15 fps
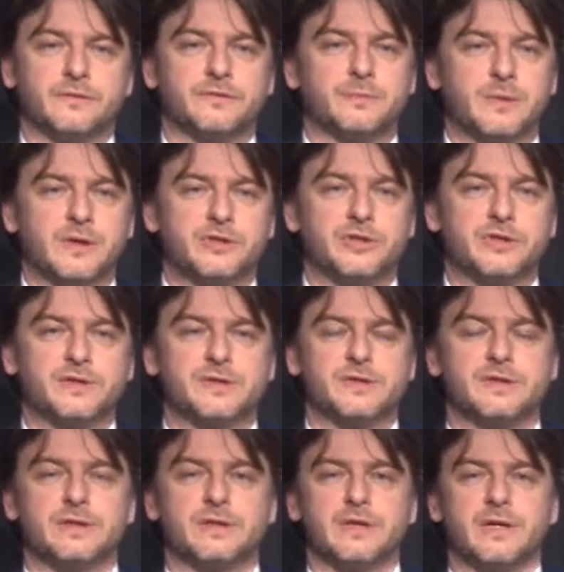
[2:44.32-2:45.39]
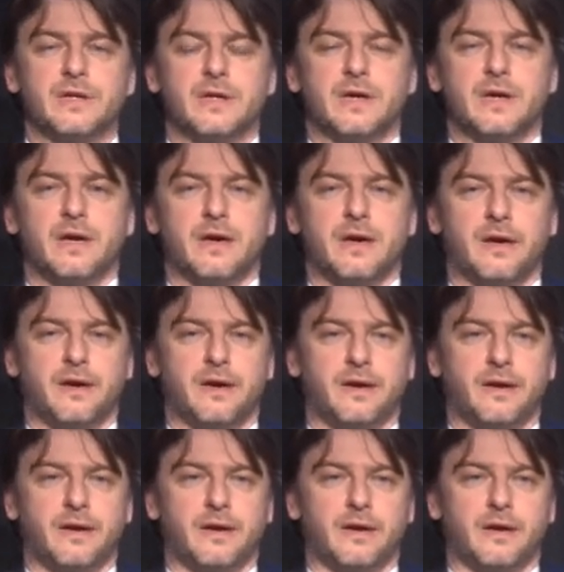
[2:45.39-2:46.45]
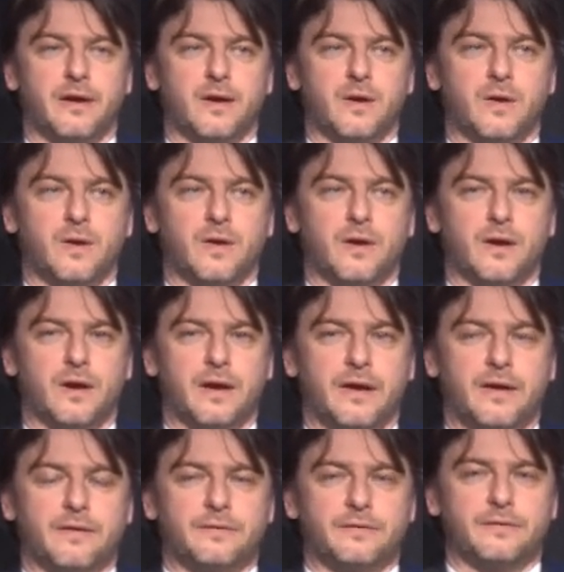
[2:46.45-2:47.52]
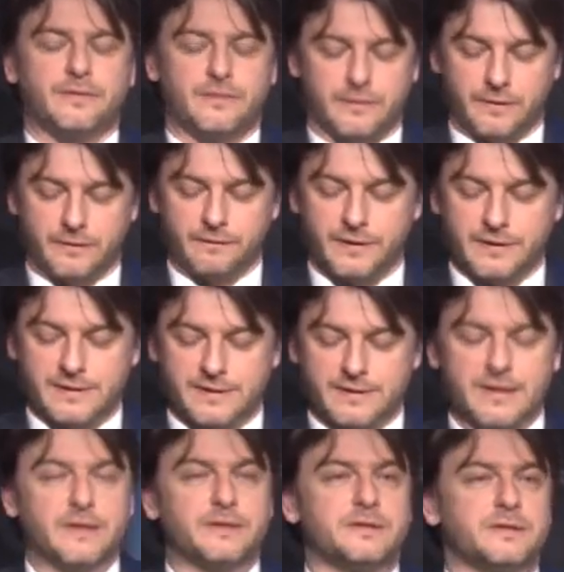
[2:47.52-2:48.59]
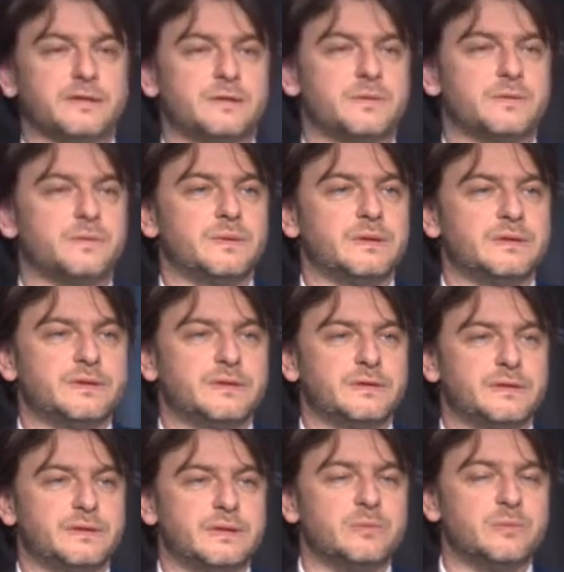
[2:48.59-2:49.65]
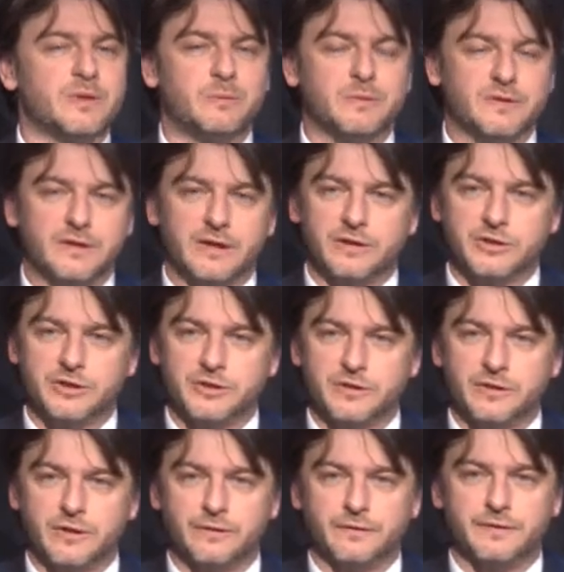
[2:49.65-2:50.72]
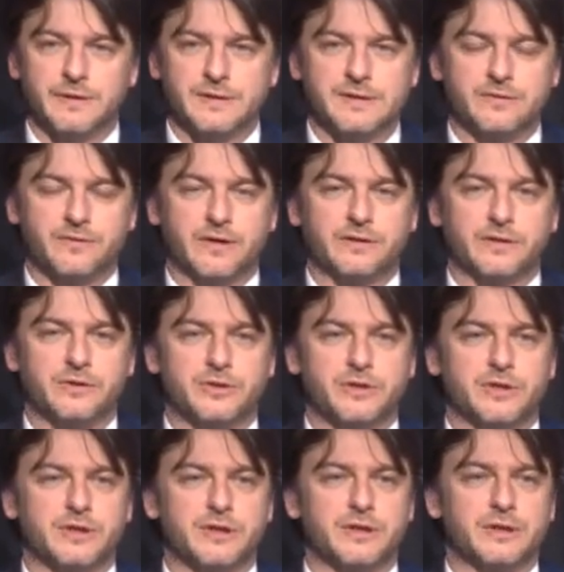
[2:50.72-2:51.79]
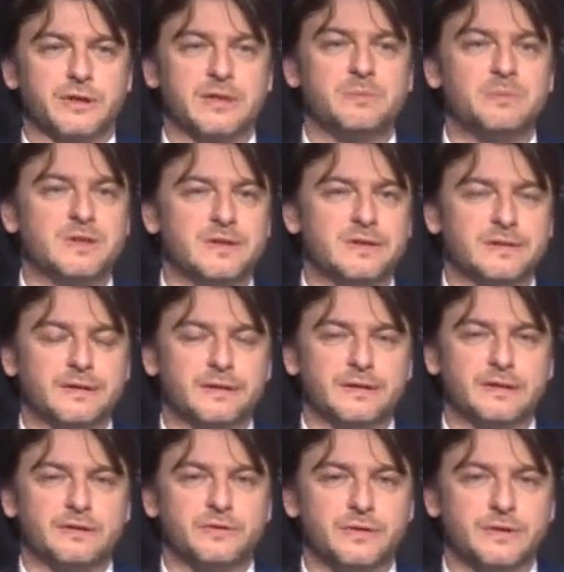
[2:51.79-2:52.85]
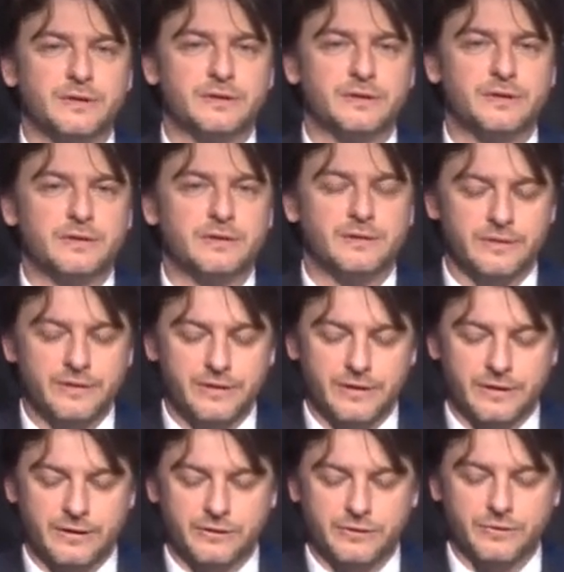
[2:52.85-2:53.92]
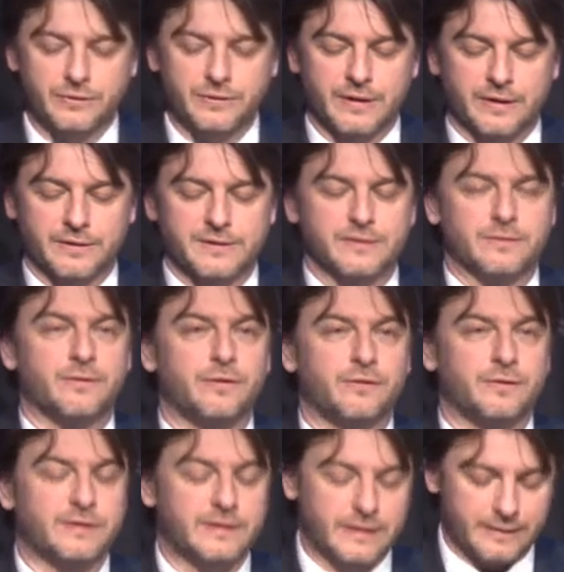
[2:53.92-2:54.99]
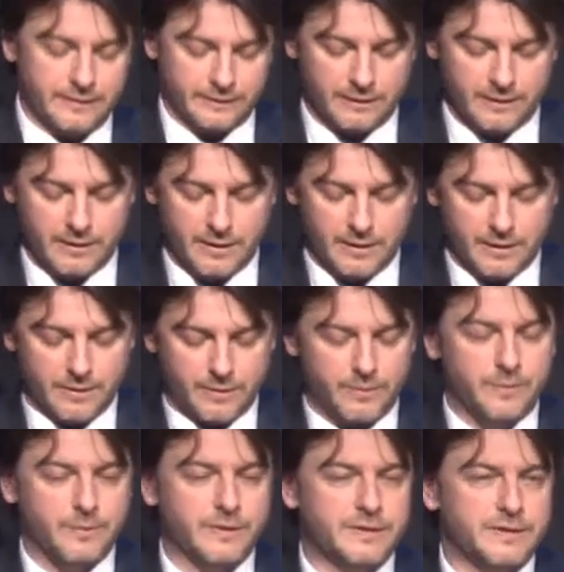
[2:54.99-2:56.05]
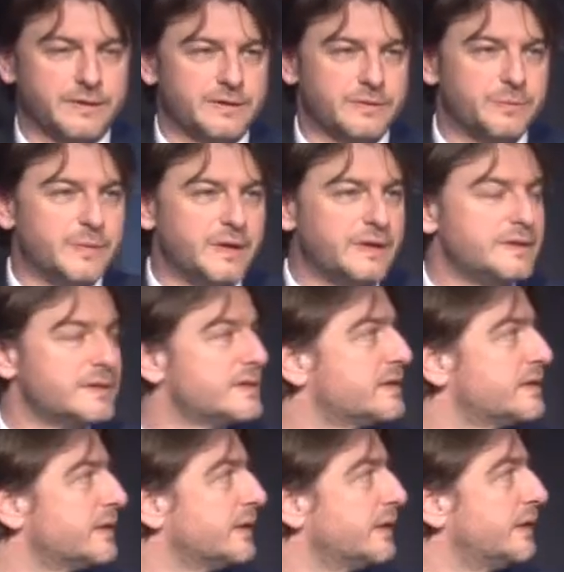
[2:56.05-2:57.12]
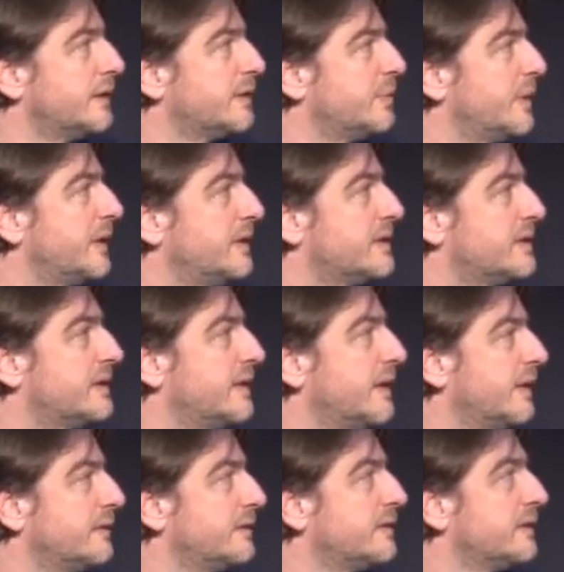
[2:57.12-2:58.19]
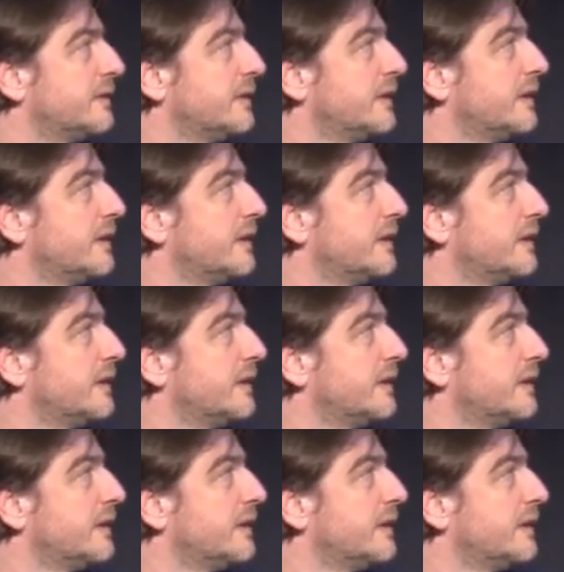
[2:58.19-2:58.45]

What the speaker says: of measures, and we started with implementation of this strategy immediately during the year 2013. What it means is that